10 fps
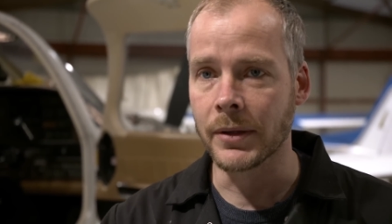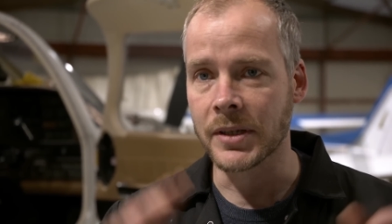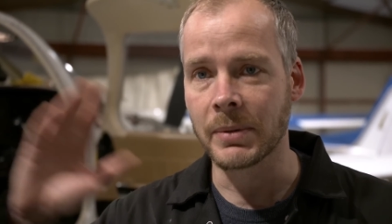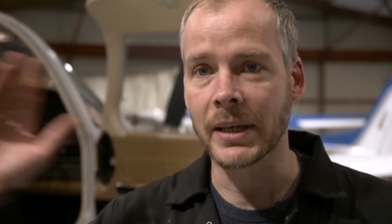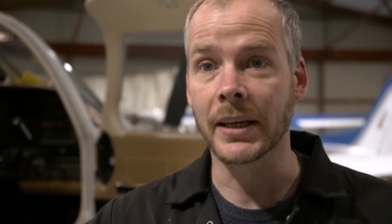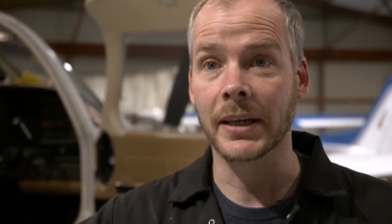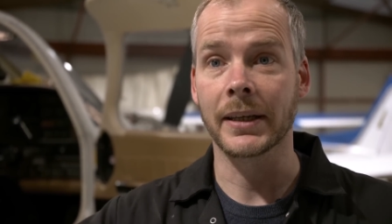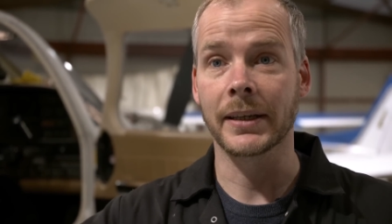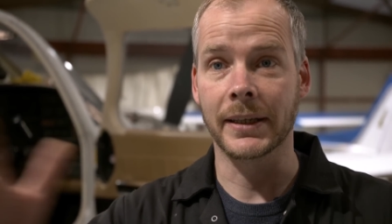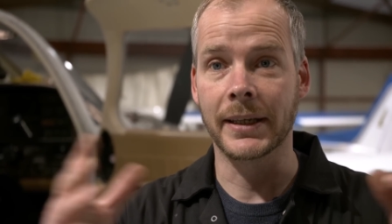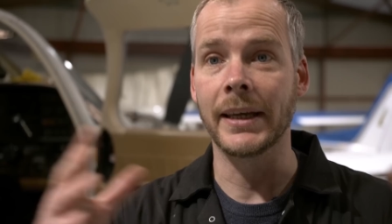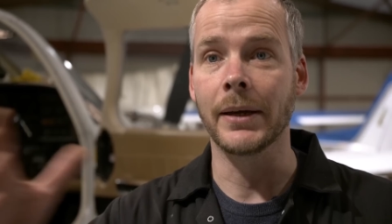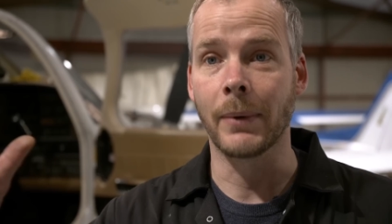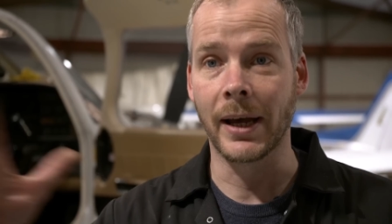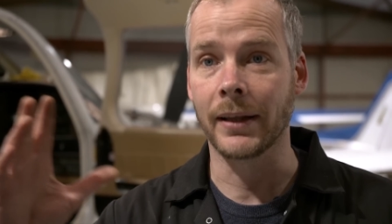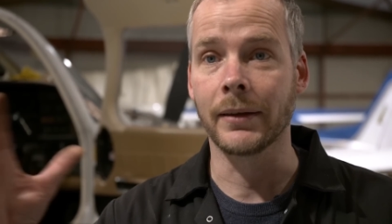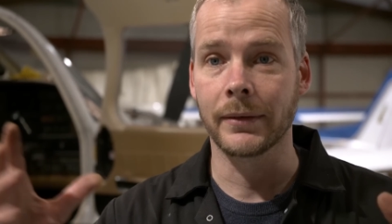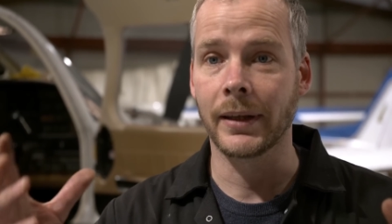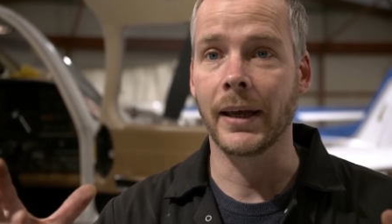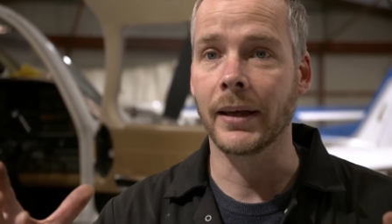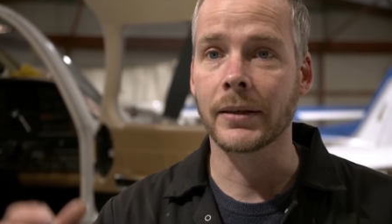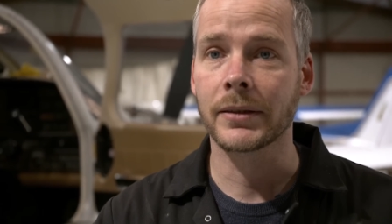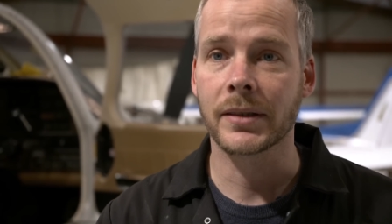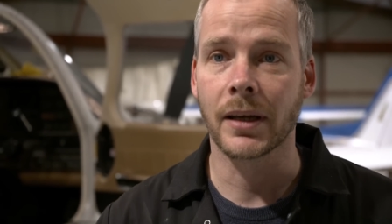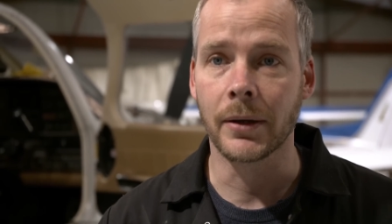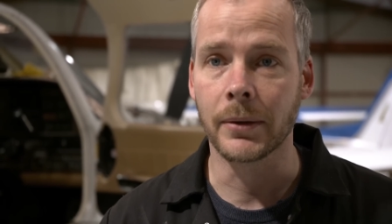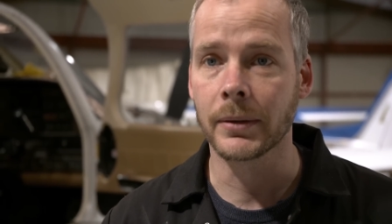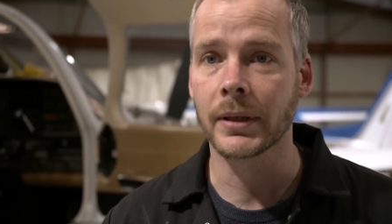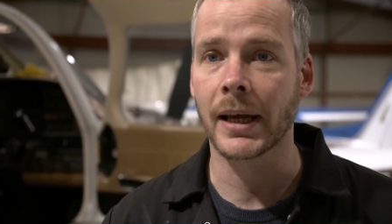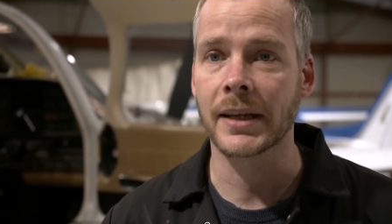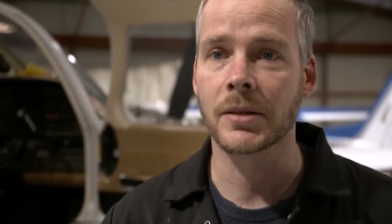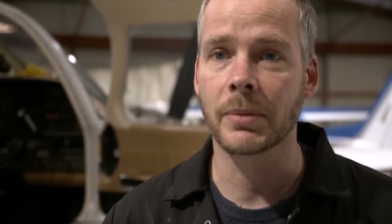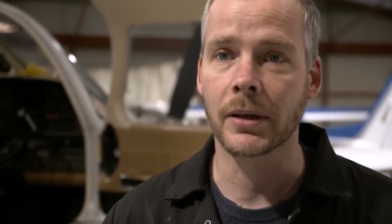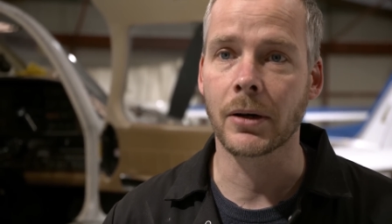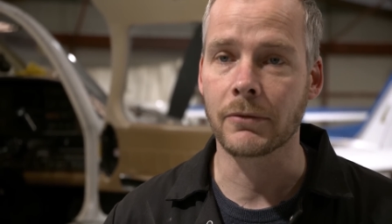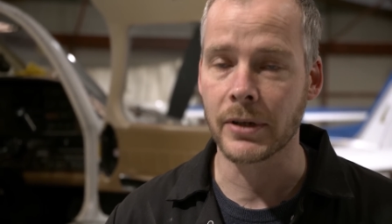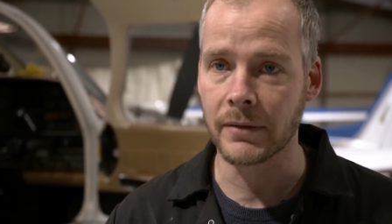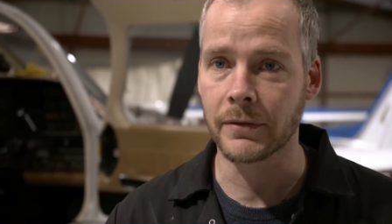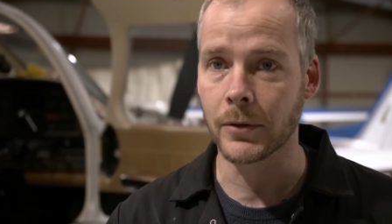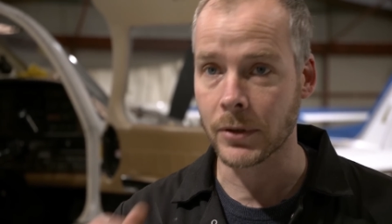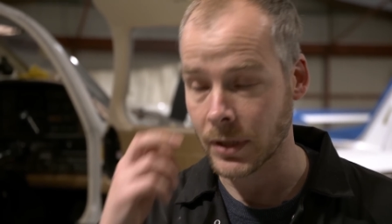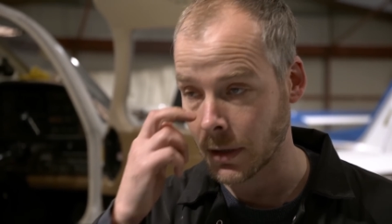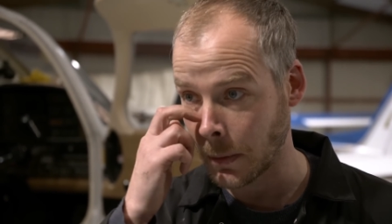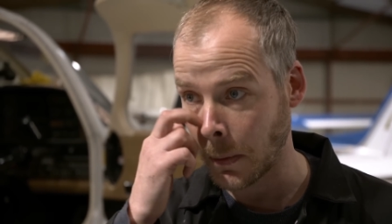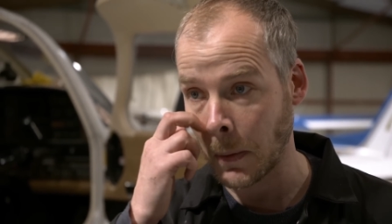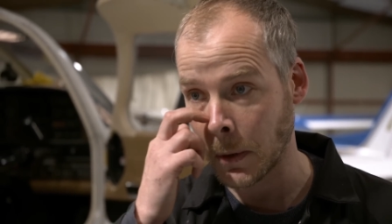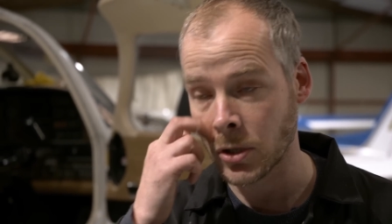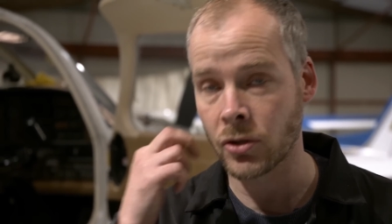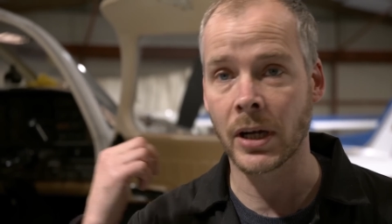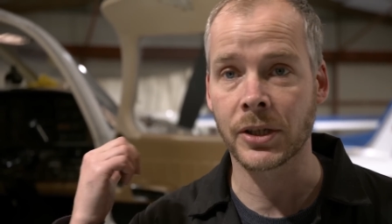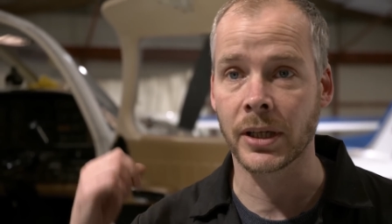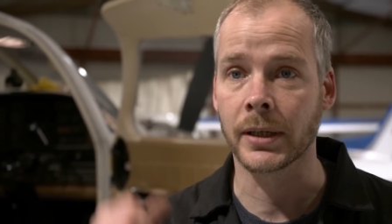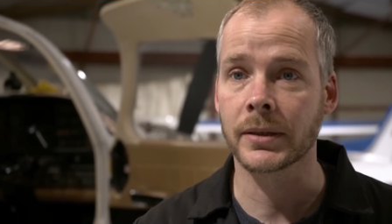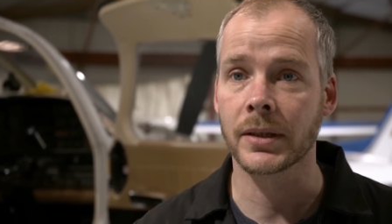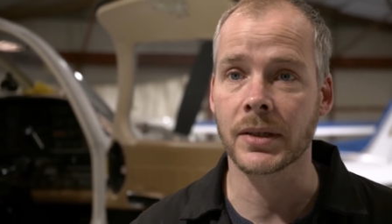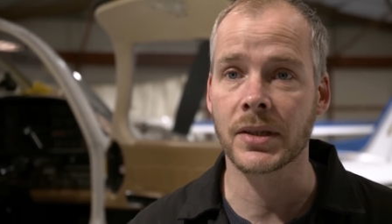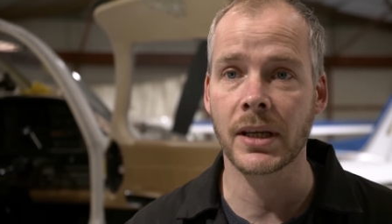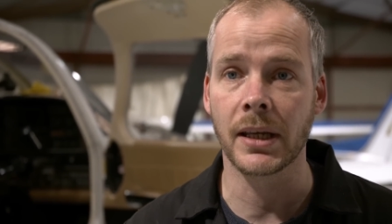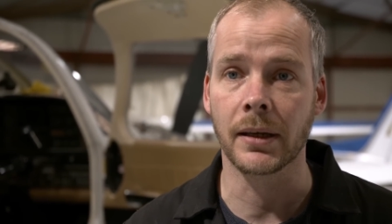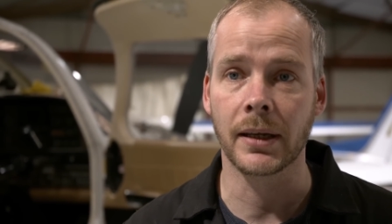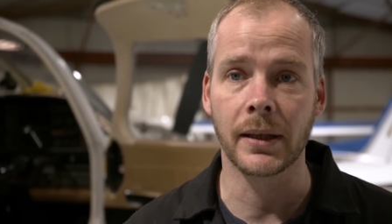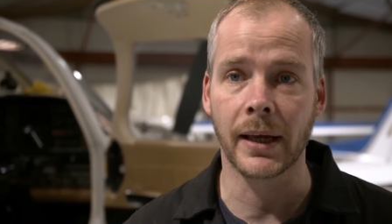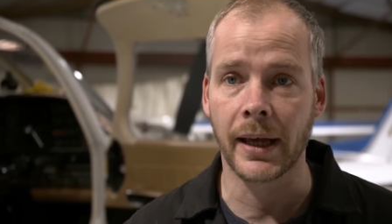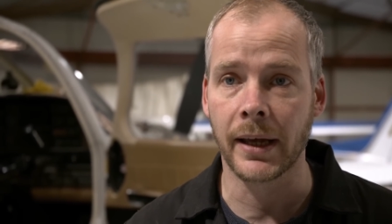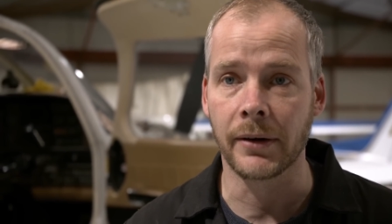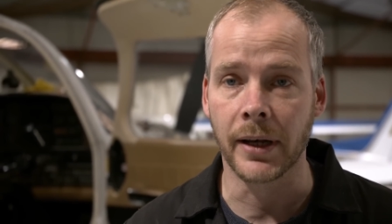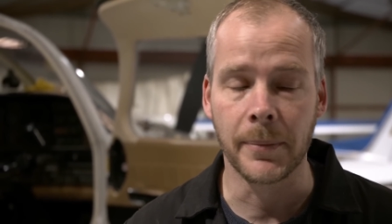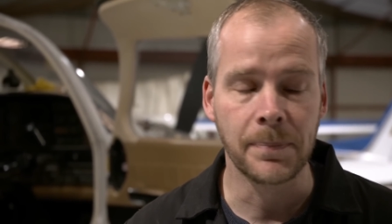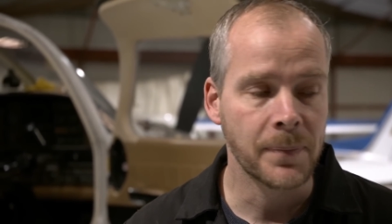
There's a big gear well there, so there has to be a lot of reinforced structure to the skin in that area.